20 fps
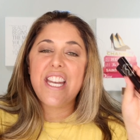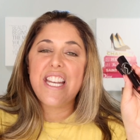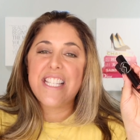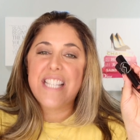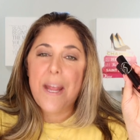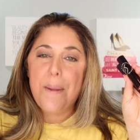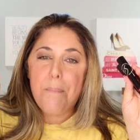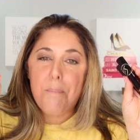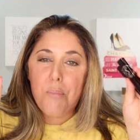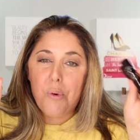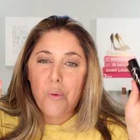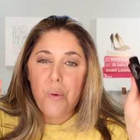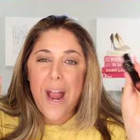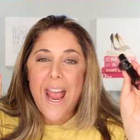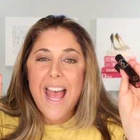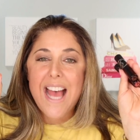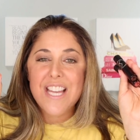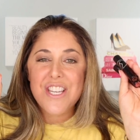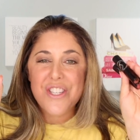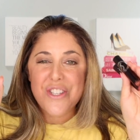It is a
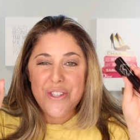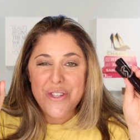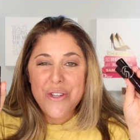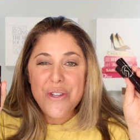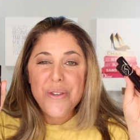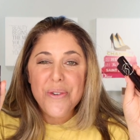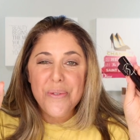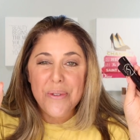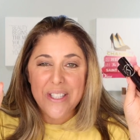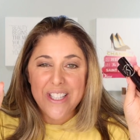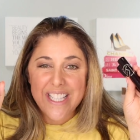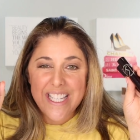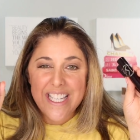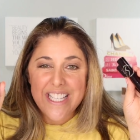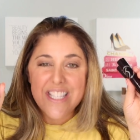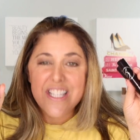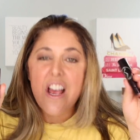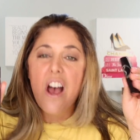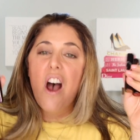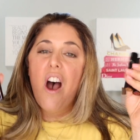brand new
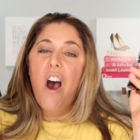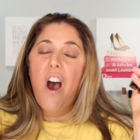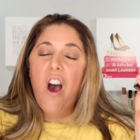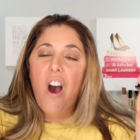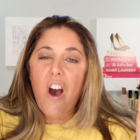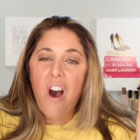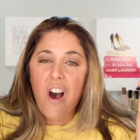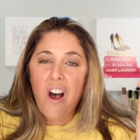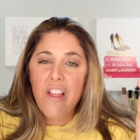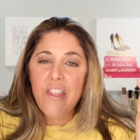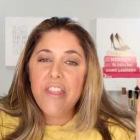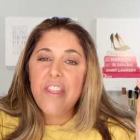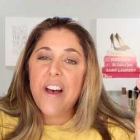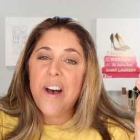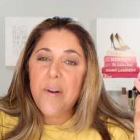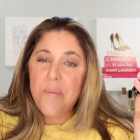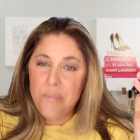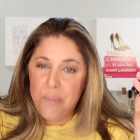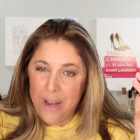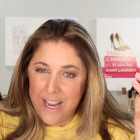release on
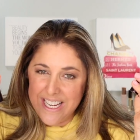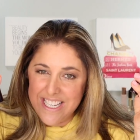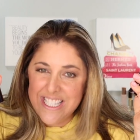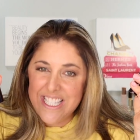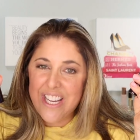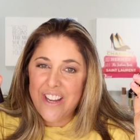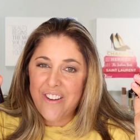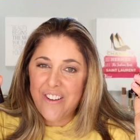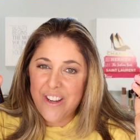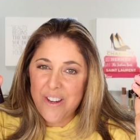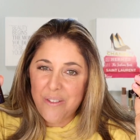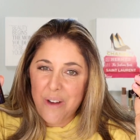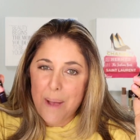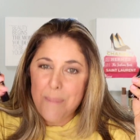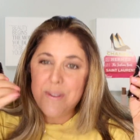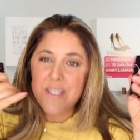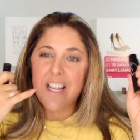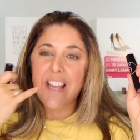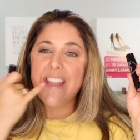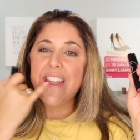the By Terry
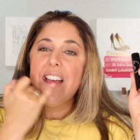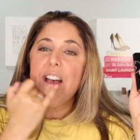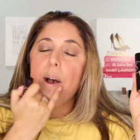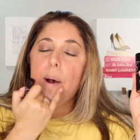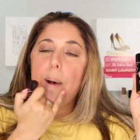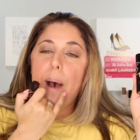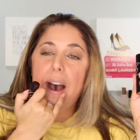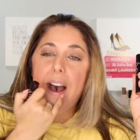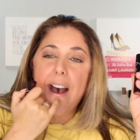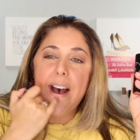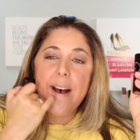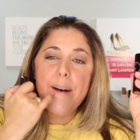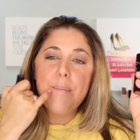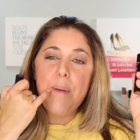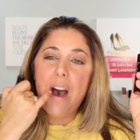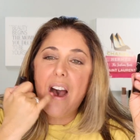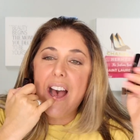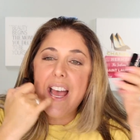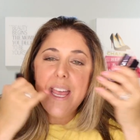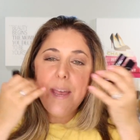website.
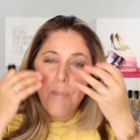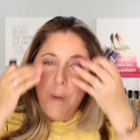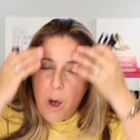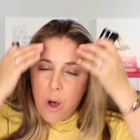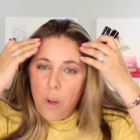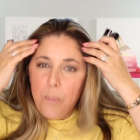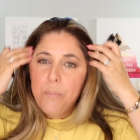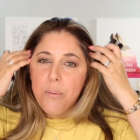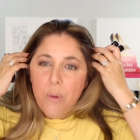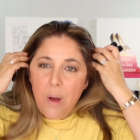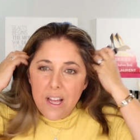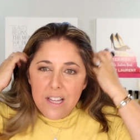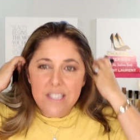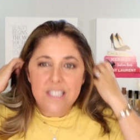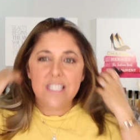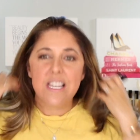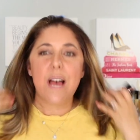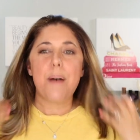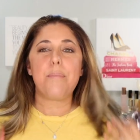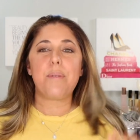Um, I am all
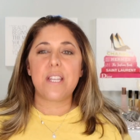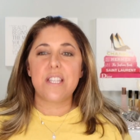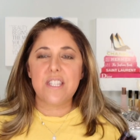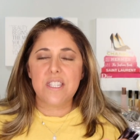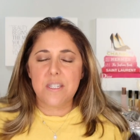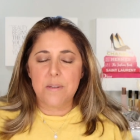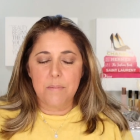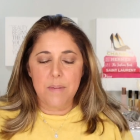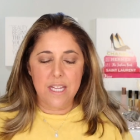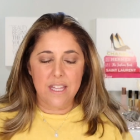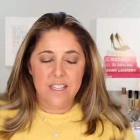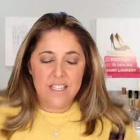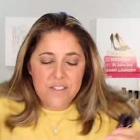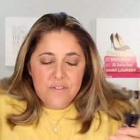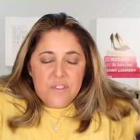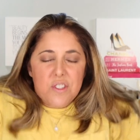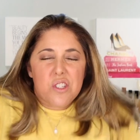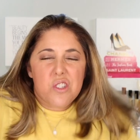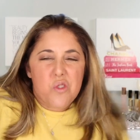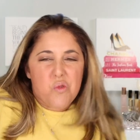bronzed up because to me
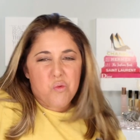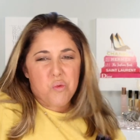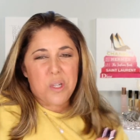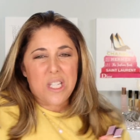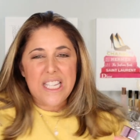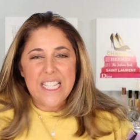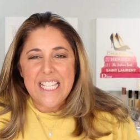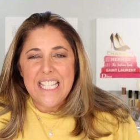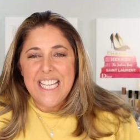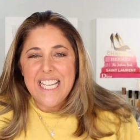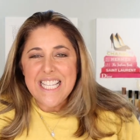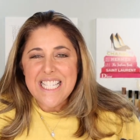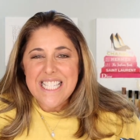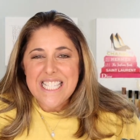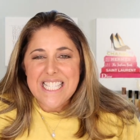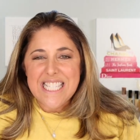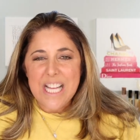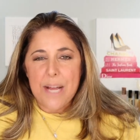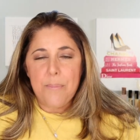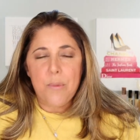this feels really
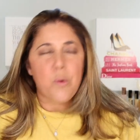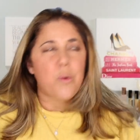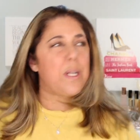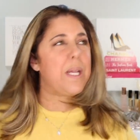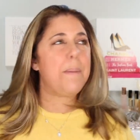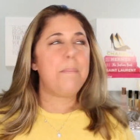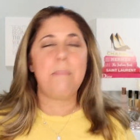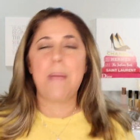summery.